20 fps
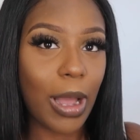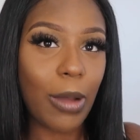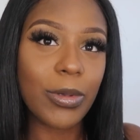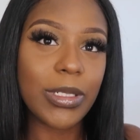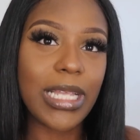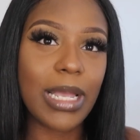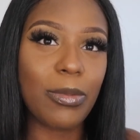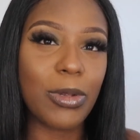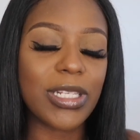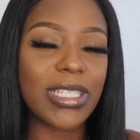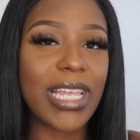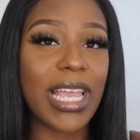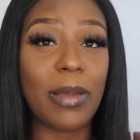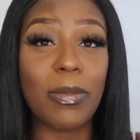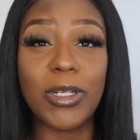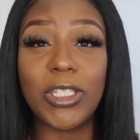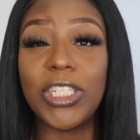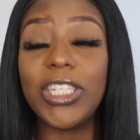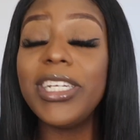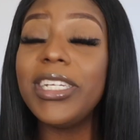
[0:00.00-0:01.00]
I was able to
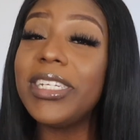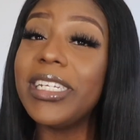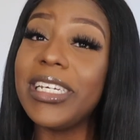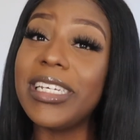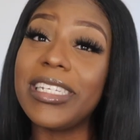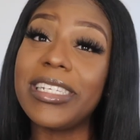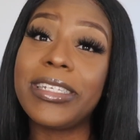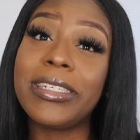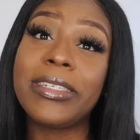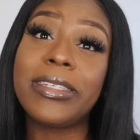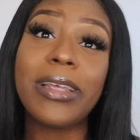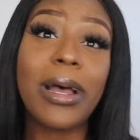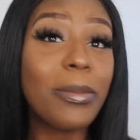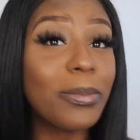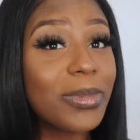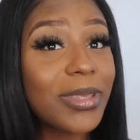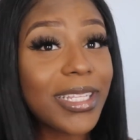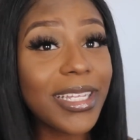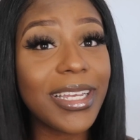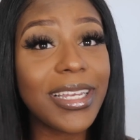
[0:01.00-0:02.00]
take, but she did
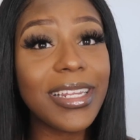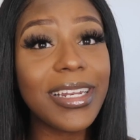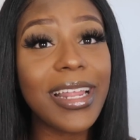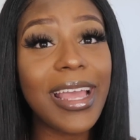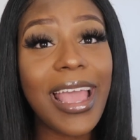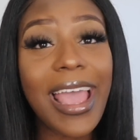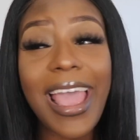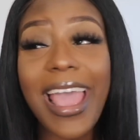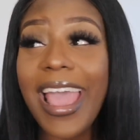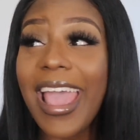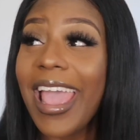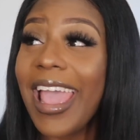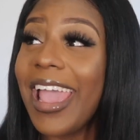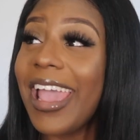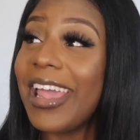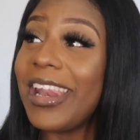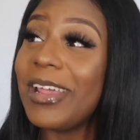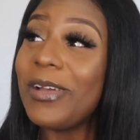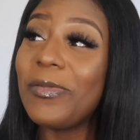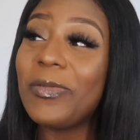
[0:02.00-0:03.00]
something
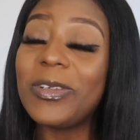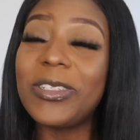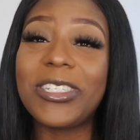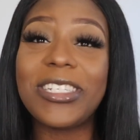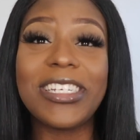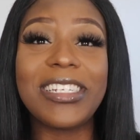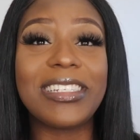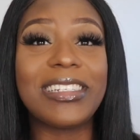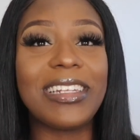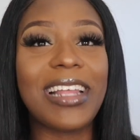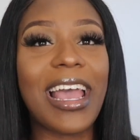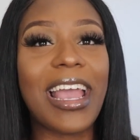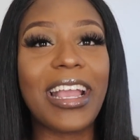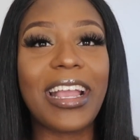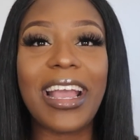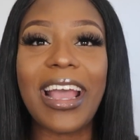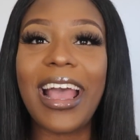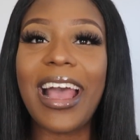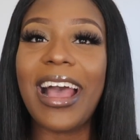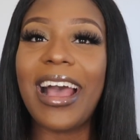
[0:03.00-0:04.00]
and it was just
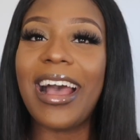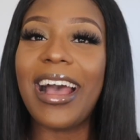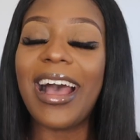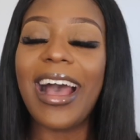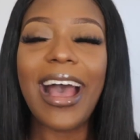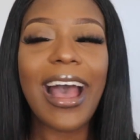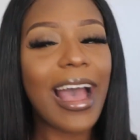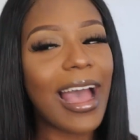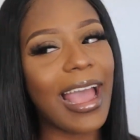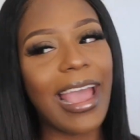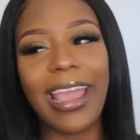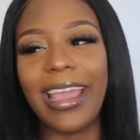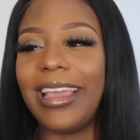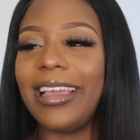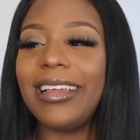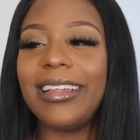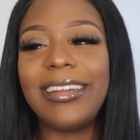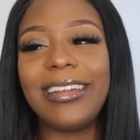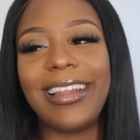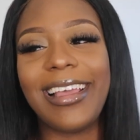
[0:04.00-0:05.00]
like, I
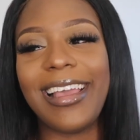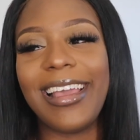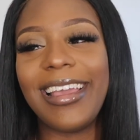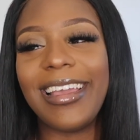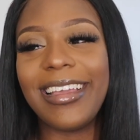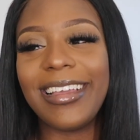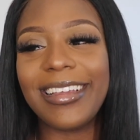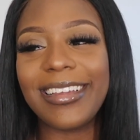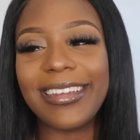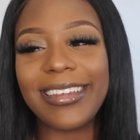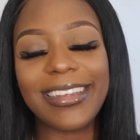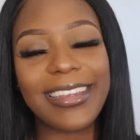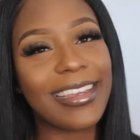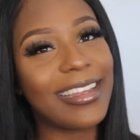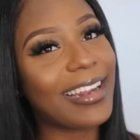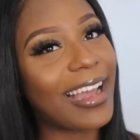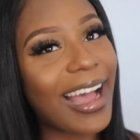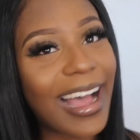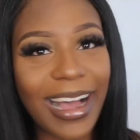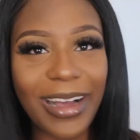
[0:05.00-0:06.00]
like,
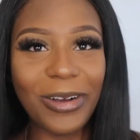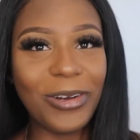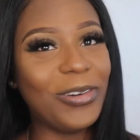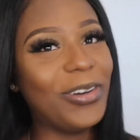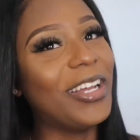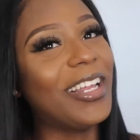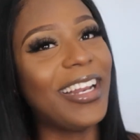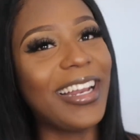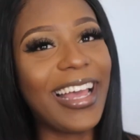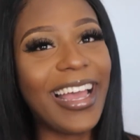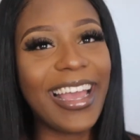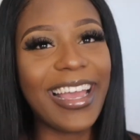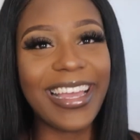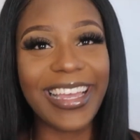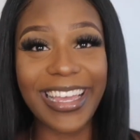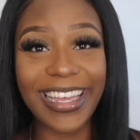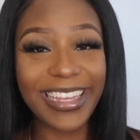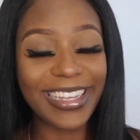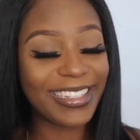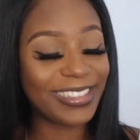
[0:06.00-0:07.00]
get out.
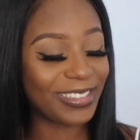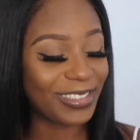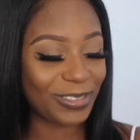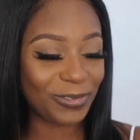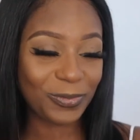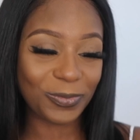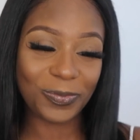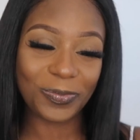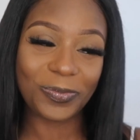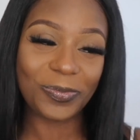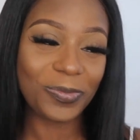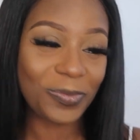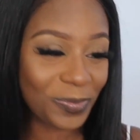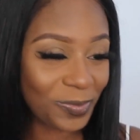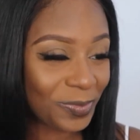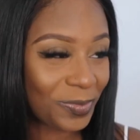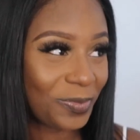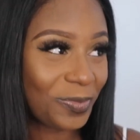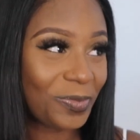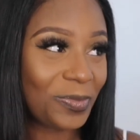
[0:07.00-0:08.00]
like, it, mm
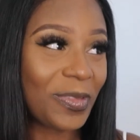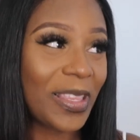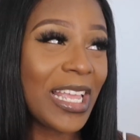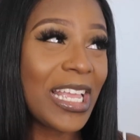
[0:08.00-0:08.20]
-mm.